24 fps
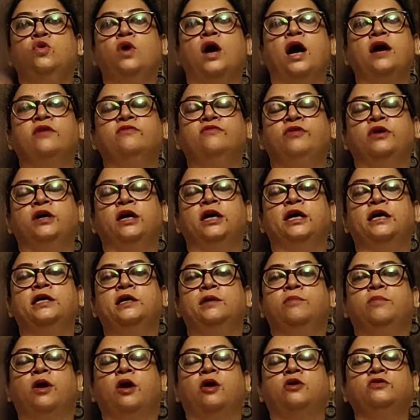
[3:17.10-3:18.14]
you have
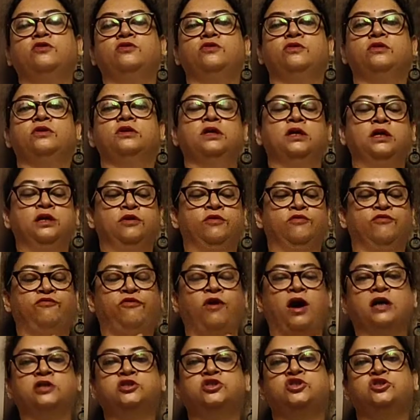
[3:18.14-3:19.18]
heard about
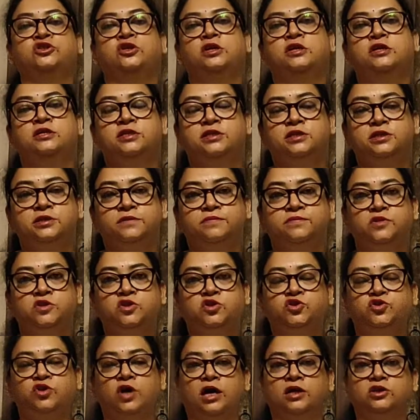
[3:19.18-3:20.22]

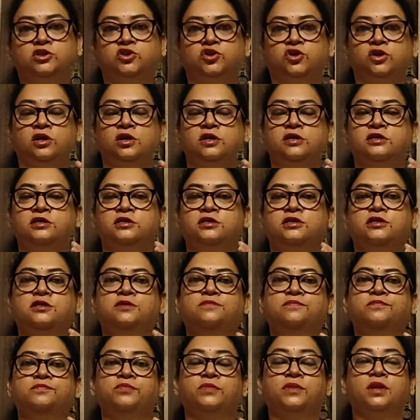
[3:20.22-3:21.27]
functionalism,
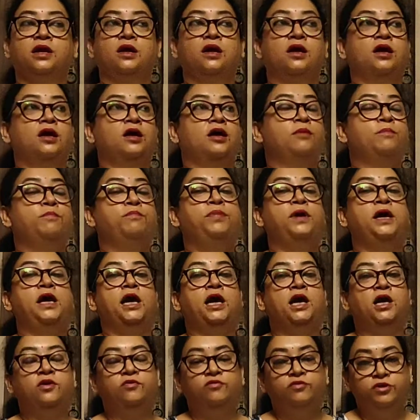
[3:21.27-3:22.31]
structuralism,
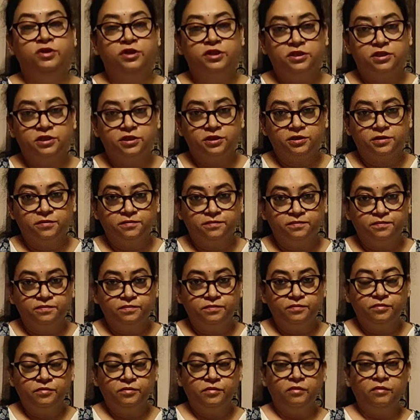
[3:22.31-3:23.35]

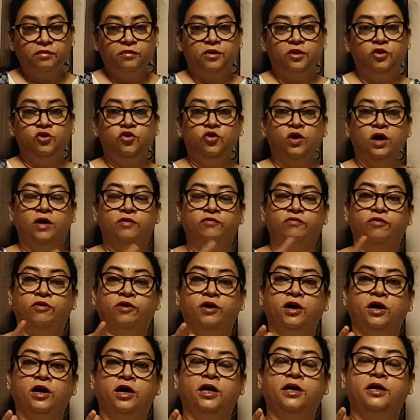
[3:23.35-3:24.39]
behaviorism. You
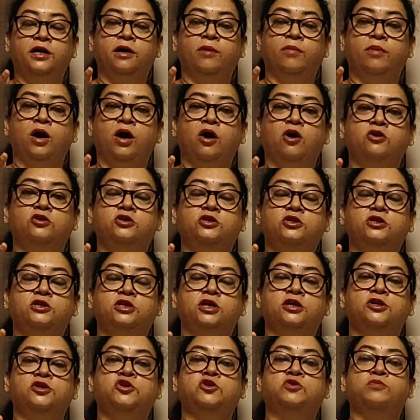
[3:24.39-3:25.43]
have heard
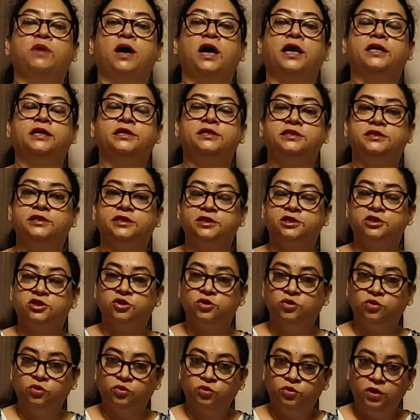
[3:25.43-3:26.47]
about the
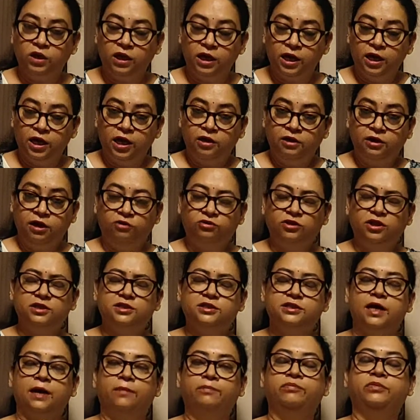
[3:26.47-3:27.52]
humanistic school.
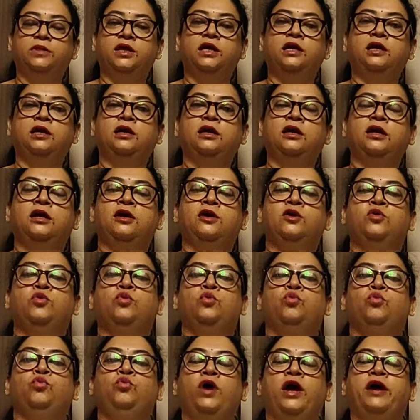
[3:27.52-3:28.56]
Now there's something
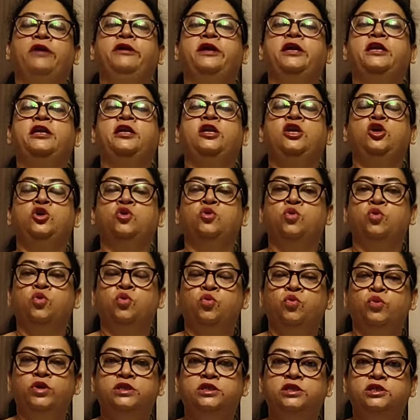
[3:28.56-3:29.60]
very
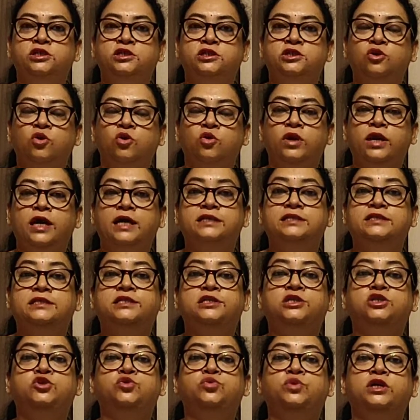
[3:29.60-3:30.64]
new which is known
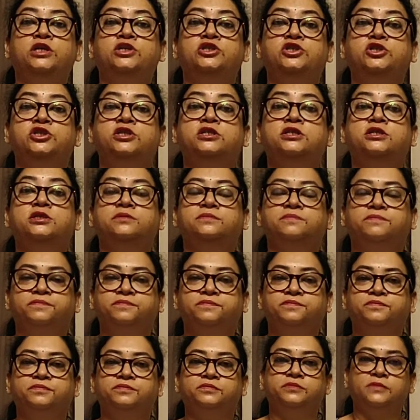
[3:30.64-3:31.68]
as
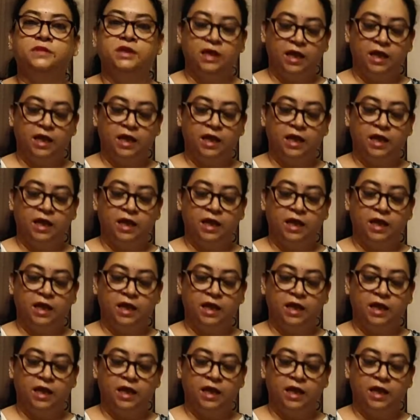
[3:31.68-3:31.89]
situationism.